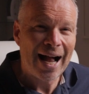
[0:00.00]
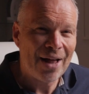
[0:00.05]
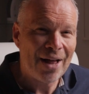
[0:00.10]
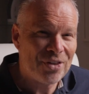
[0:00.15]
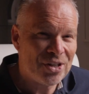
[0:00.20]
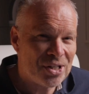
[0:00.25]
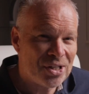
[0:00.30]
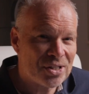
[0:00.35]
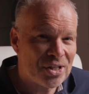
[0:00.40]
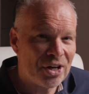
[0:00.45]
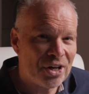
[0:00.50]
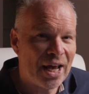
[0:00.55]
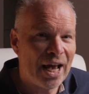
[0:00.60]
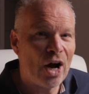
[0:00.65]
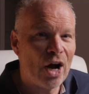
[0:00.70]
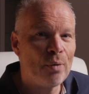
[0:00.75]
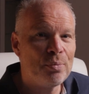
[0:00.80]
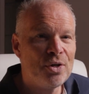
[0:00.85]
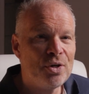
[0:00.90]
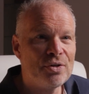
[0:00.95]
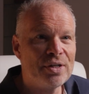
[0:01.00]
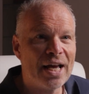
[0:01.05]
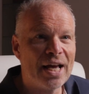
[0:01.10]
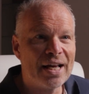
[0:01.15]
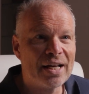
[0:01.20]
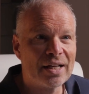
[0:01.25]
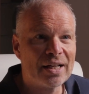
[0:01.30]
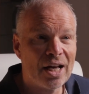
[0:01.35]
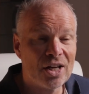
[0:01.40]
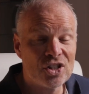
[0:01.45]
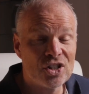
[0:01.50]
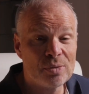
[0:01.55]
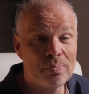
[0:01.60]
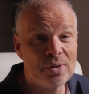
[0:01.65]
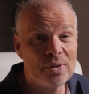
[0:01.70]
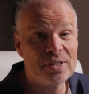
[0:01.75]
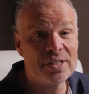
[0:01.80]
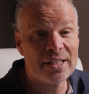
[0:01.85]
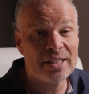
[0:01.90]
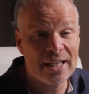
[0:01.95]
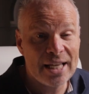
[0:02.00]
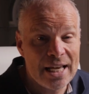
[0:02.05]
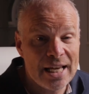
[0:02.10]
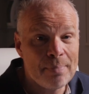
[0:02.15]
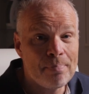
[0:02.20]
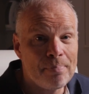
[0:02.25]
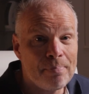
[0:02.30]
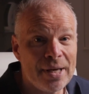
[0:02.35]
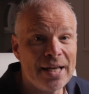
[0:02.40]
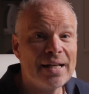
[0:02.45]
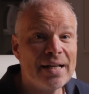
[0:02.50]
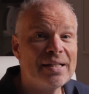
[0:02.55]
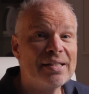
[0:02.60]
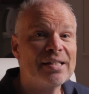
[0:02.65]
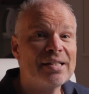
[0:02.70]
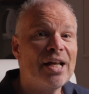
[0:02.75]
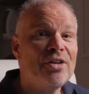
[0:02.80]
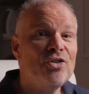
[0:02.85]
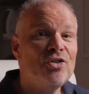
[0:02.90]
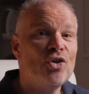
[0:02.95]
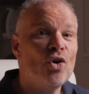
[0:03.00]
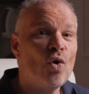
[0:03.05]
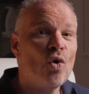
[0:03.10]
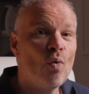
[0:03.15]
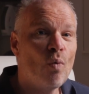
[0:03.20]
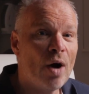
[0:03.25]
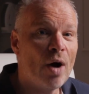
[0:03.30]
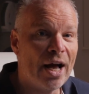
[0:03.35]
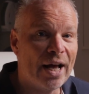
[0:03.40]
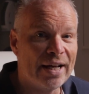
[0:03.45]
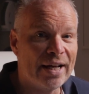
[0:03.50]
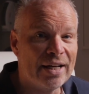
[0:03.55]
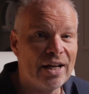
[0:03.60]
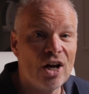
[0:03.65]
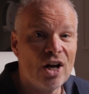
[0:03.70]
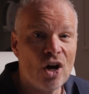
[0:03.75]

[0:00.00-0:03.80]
And this is going to help you get customers keep being sent your way